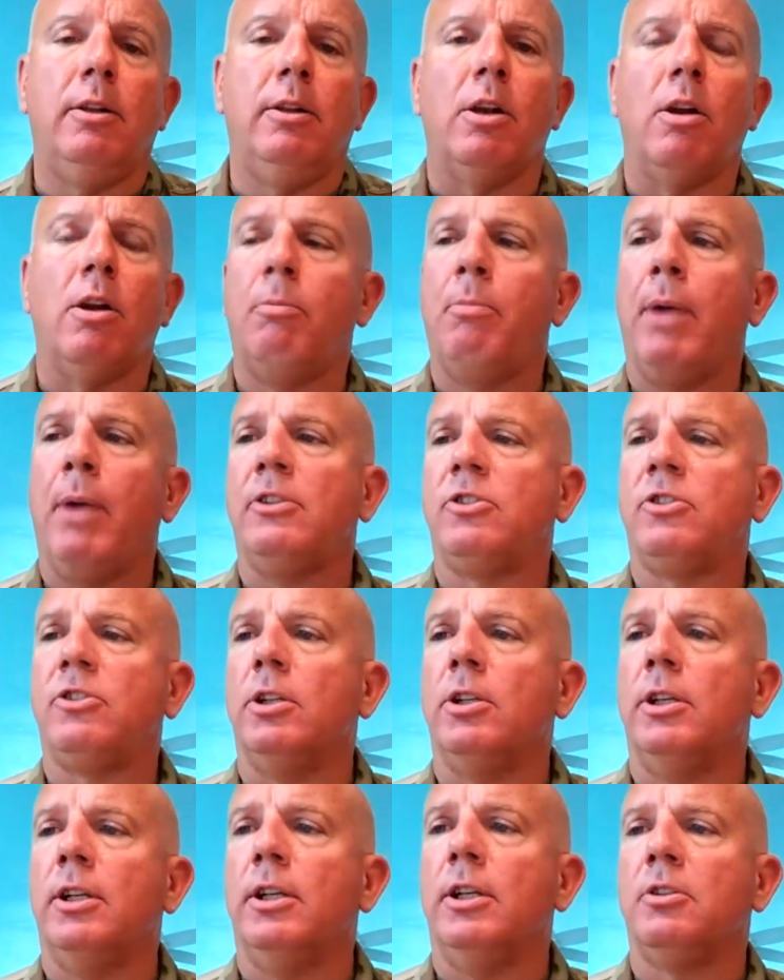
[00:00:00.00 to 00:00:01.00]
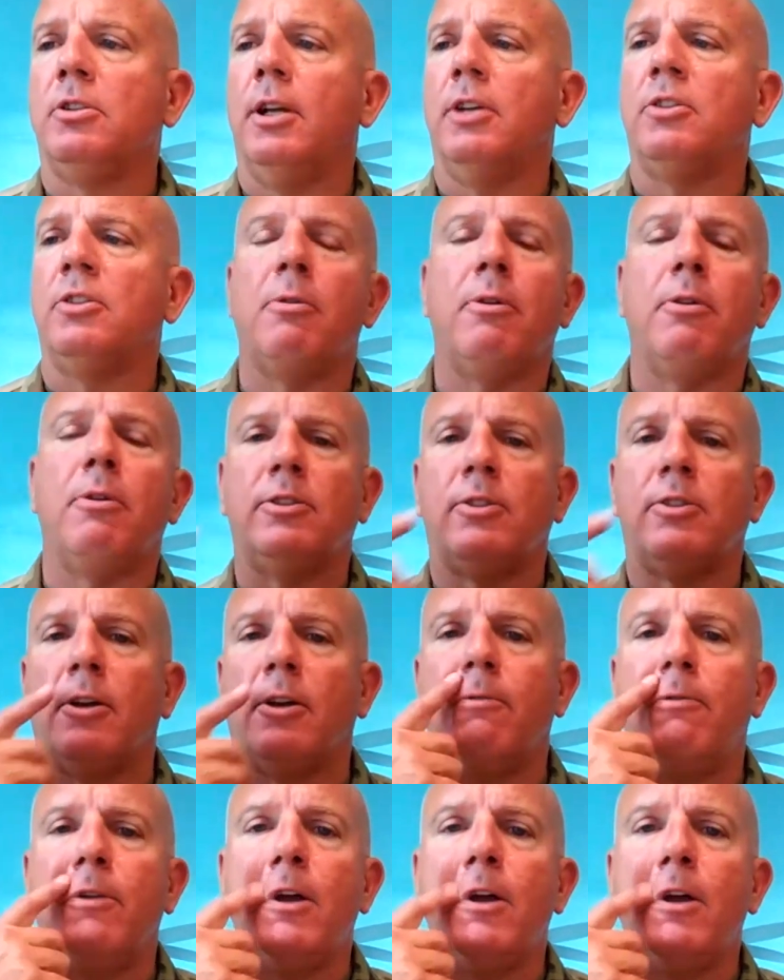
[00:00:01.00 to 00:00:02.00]
Basically as a
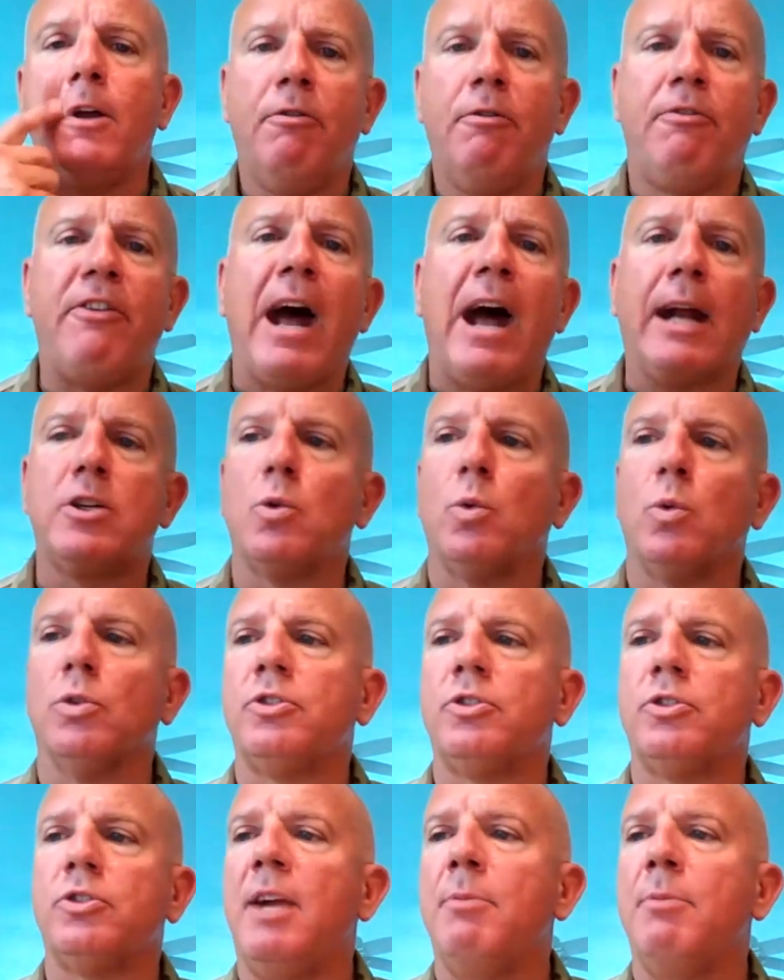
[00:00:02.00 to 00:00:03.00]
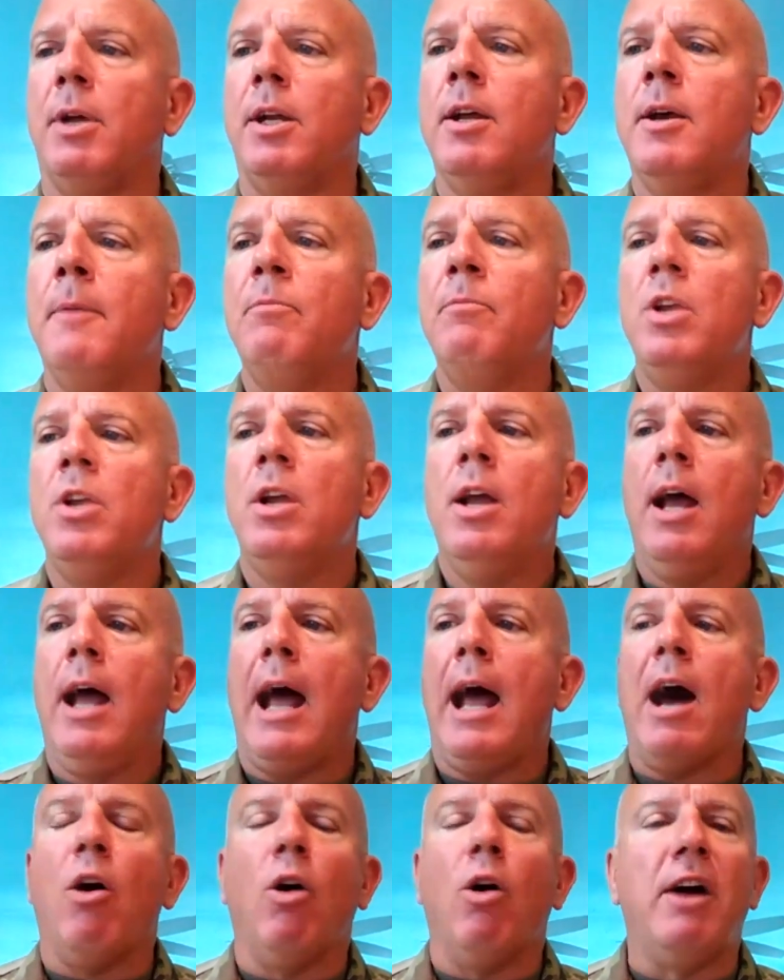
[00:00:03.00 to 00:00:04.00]
factual statement.
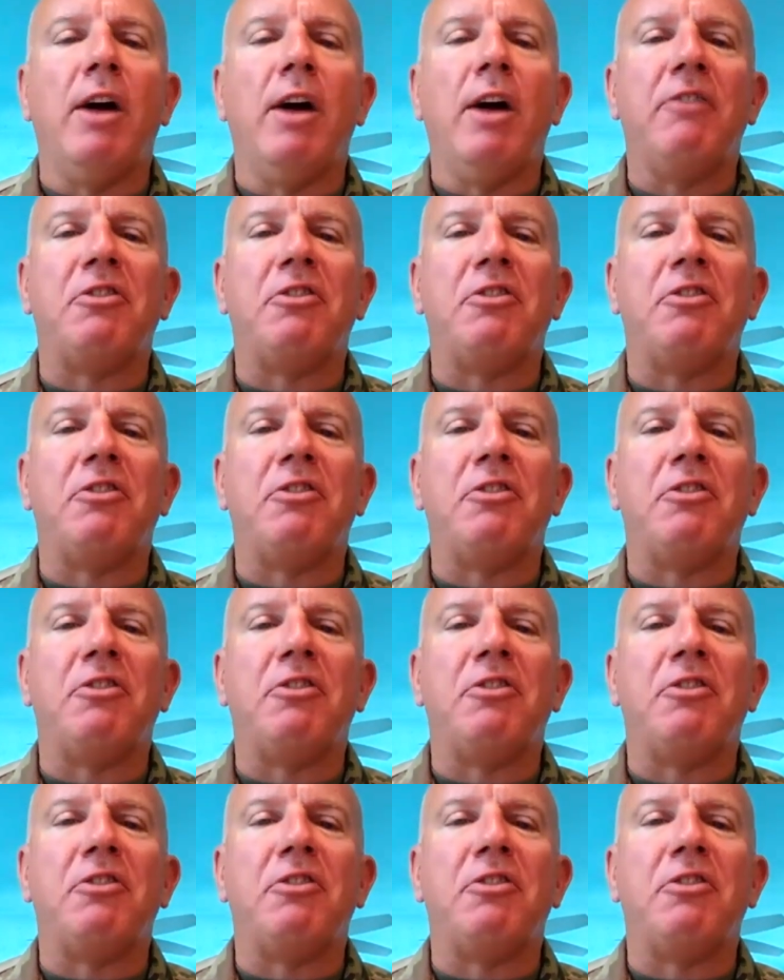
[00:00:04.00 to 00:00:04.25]
However,